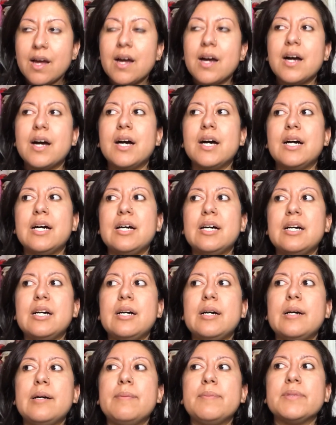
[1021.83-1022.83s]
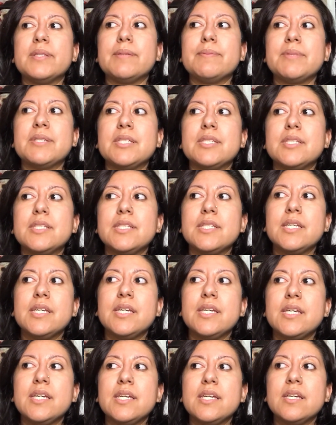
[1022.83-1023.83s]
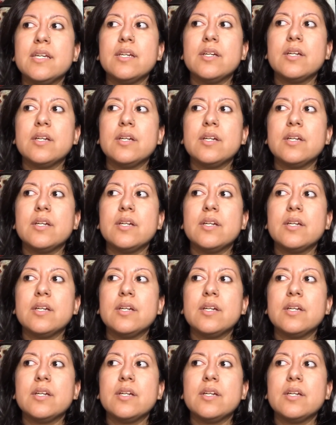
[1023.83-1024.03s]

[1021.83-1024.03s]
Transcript: Let me see.